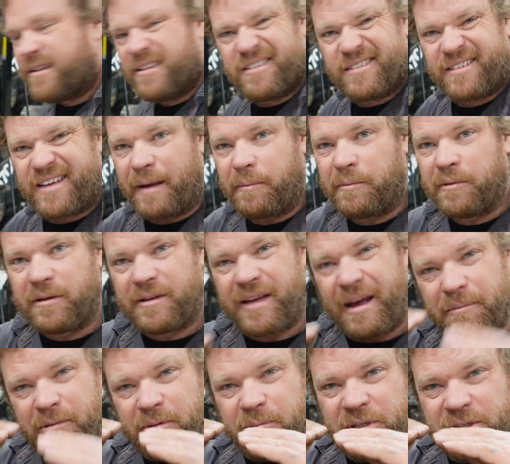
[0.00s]

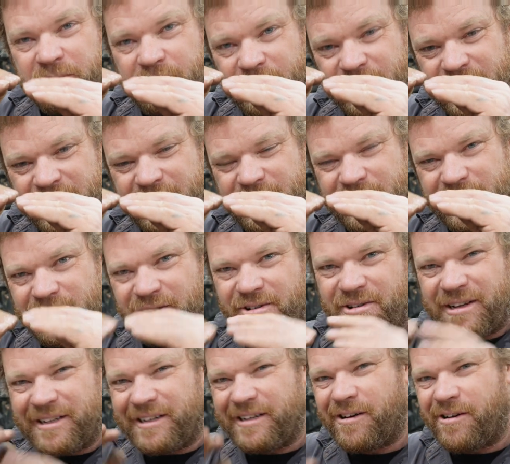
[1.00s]
Couple of bits where it's
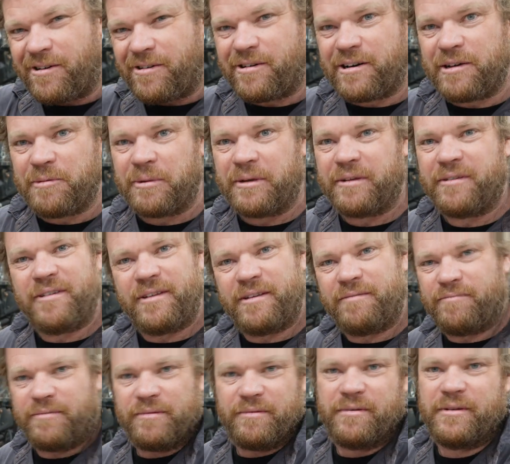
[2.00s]
slightly high, but
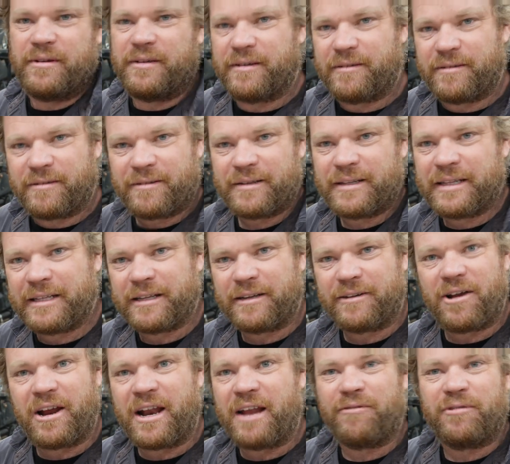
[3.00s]
I
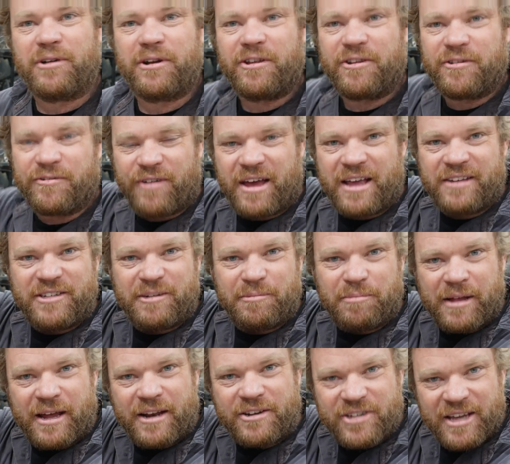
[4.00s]
don't have one of those fancy
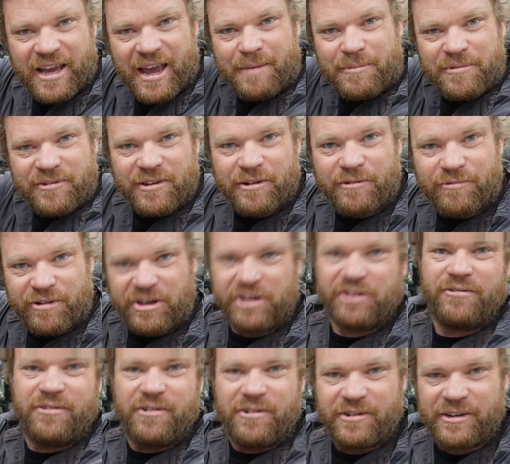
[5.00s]
planishing hammers that'll
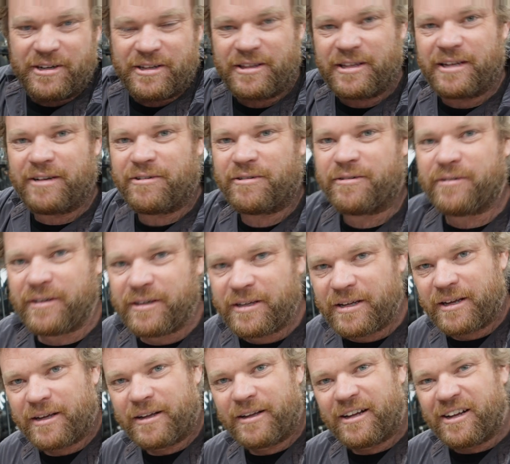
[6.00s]
reach right in there and
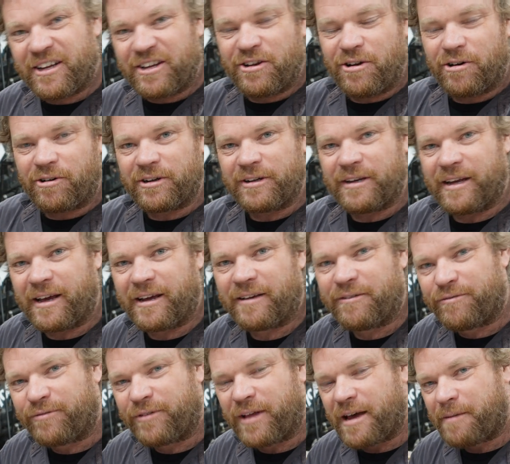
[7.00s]
knock it down and
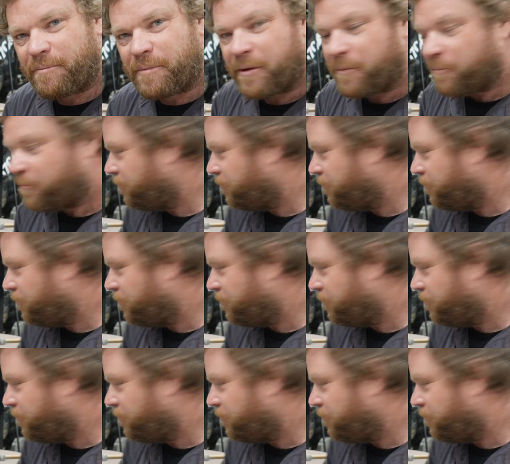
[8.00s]
flat, but